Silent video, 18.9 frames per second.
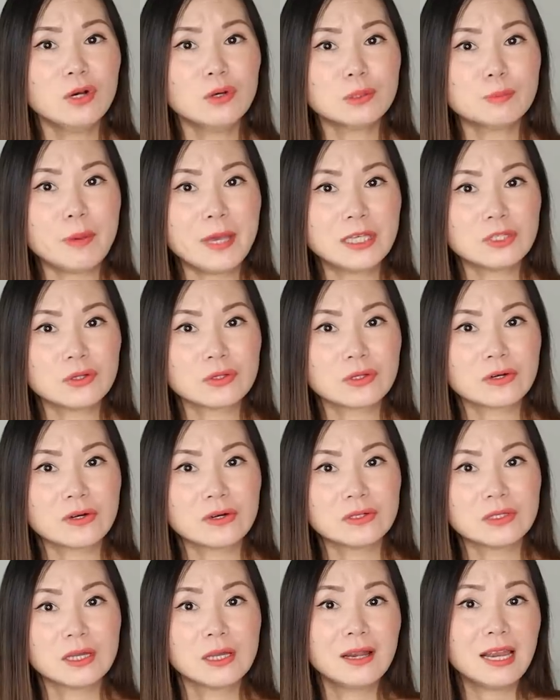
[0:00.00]
those pencil
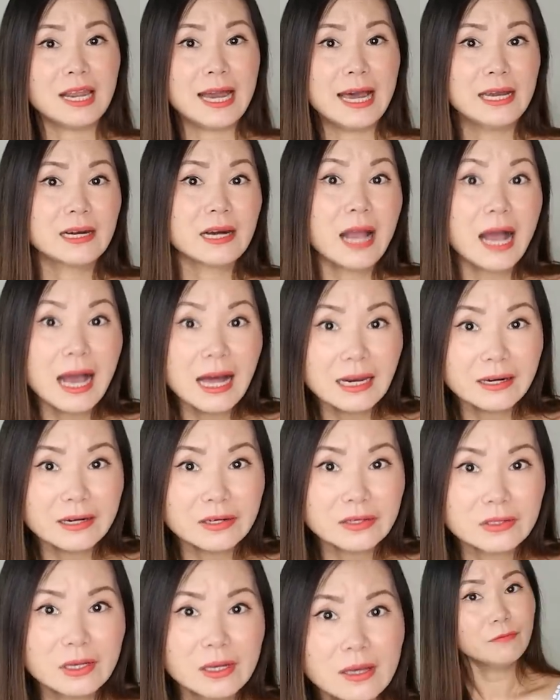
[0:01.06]
skirts, lighter
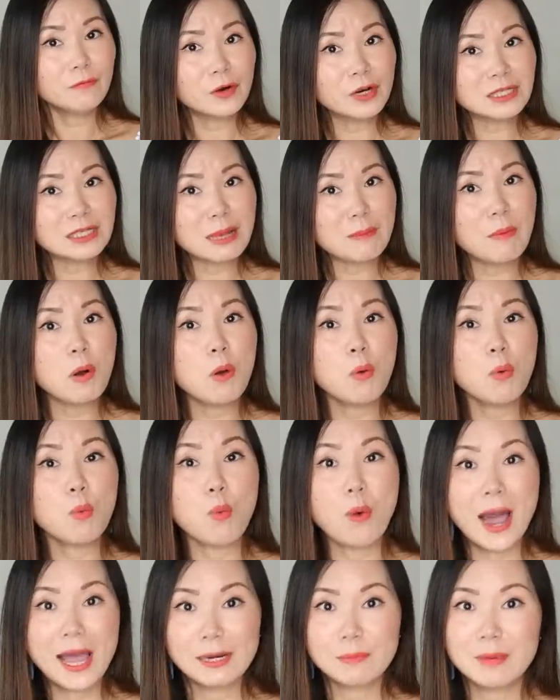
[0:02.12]
colors. For example,
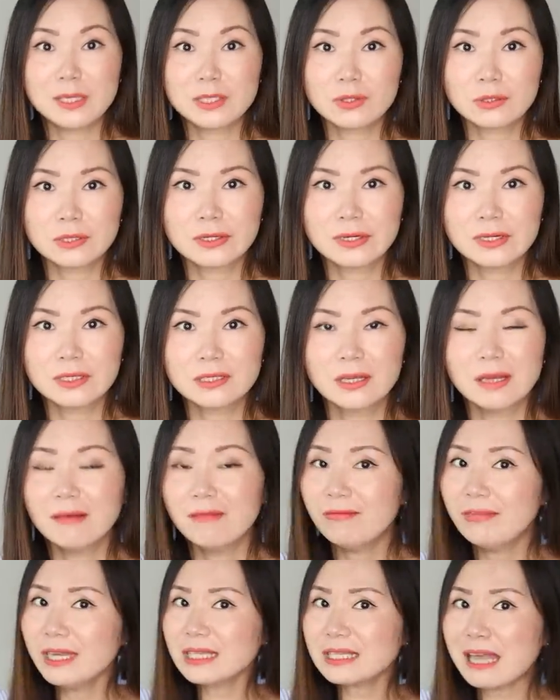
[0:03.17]
white pencil skirts.
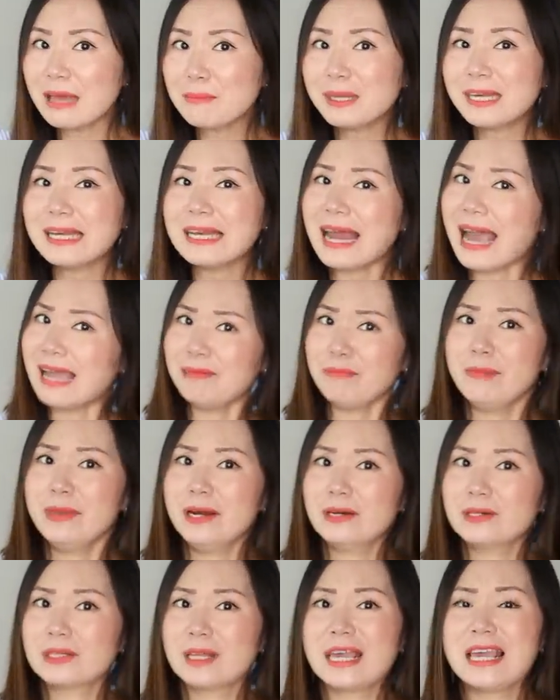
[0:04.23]
These can be
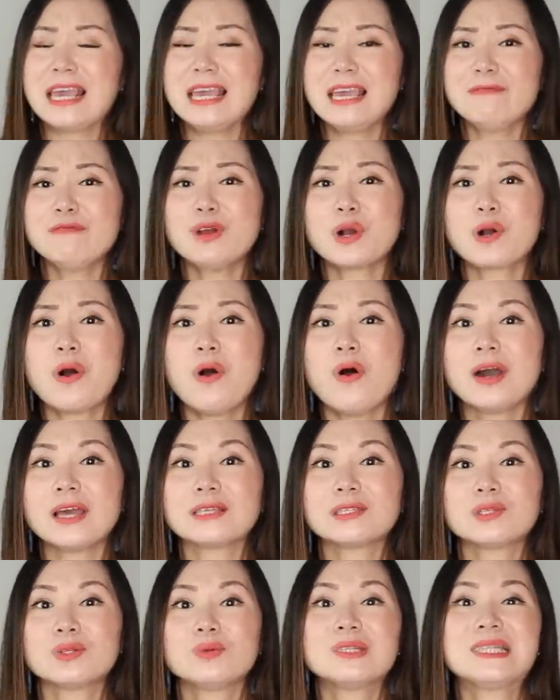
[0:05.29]
nightmares if your goal
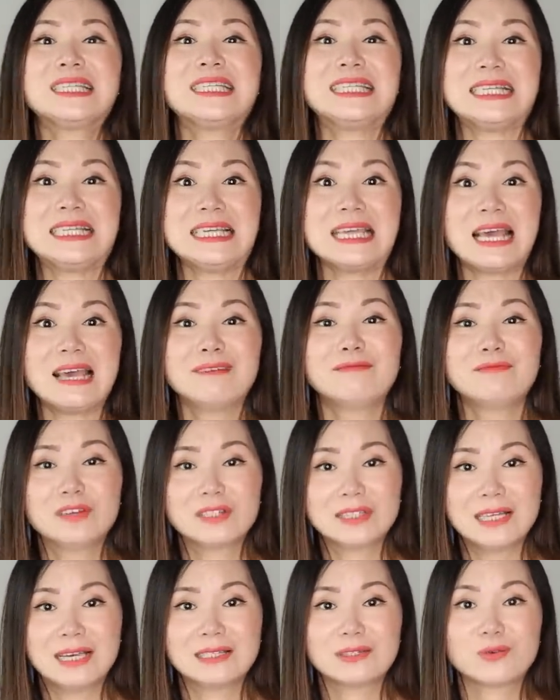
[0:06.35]
is to
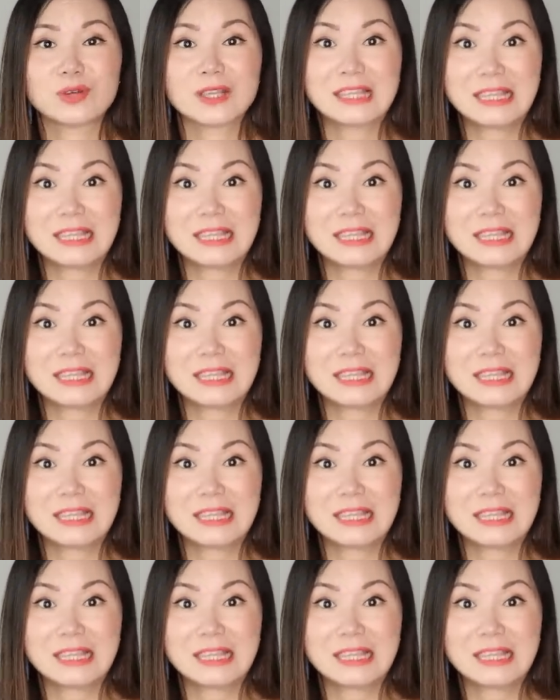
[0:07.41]
de-emphasize your